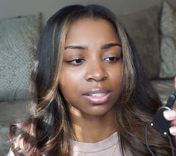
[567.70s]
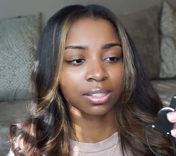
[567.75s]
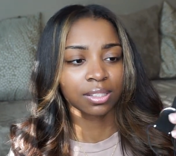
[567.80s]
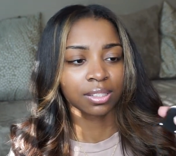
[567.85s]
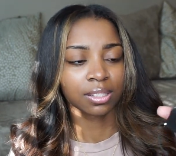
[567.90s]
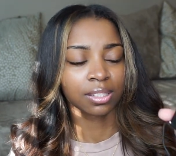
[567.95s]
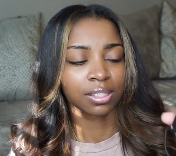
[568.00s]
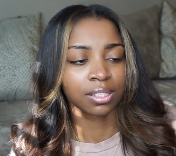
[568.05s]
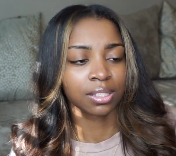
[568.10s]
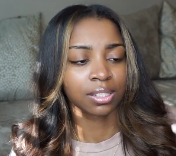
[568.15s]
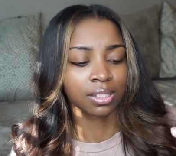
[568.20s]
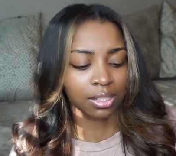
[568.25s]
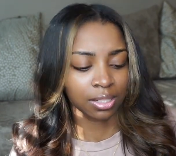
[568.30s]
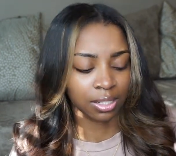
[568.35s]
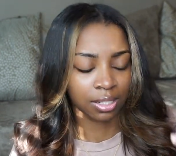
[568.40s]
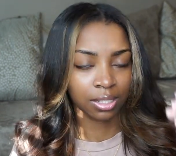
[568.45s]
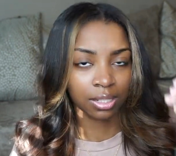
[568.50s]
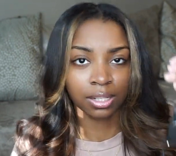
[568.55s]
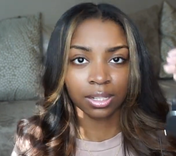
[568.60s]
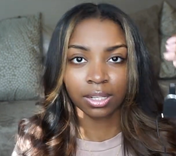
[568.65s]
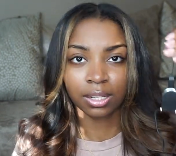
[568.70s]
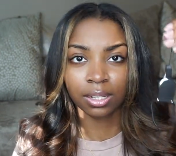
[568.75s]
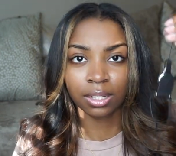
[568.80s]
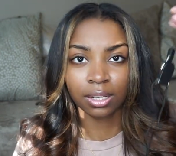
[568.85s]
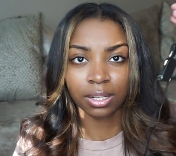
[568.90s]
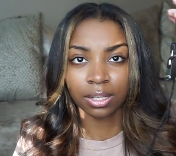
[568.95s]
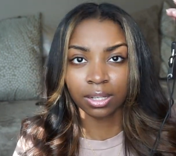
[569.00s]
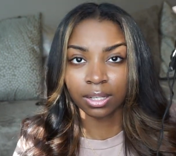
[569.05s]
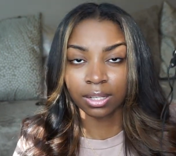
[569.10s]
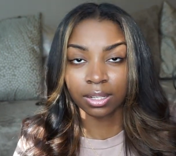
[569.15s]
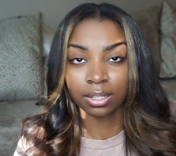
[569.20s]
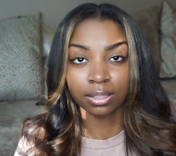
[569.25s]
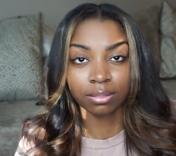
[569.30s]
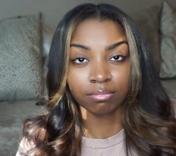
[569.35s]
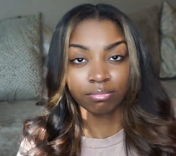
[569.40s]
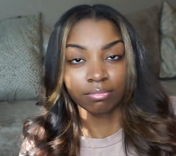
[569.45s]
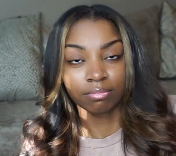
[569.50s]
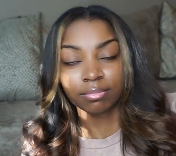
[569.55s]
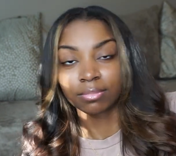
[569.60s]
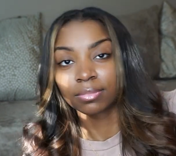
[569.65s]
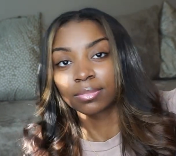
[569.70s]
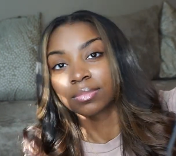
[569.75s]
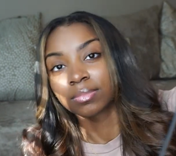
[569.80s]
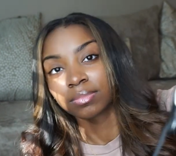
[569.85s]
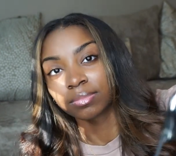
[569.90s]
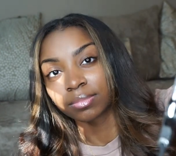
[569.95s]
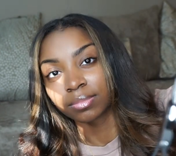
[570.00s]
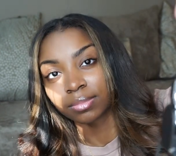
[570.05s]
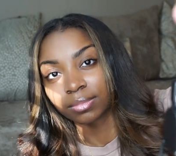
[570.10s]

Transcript: No one is speaking in this clip.